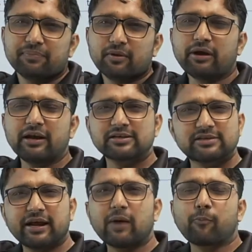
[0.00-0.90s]
Okay, just
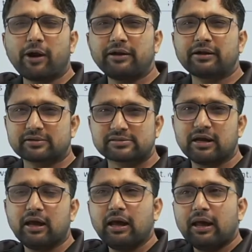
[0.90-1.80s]
like a pointers.
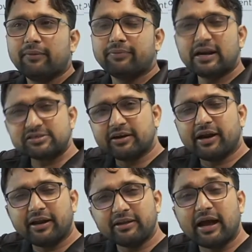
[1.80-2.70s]
They're
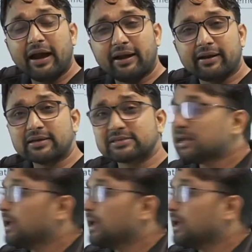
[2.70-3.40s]
generating the address,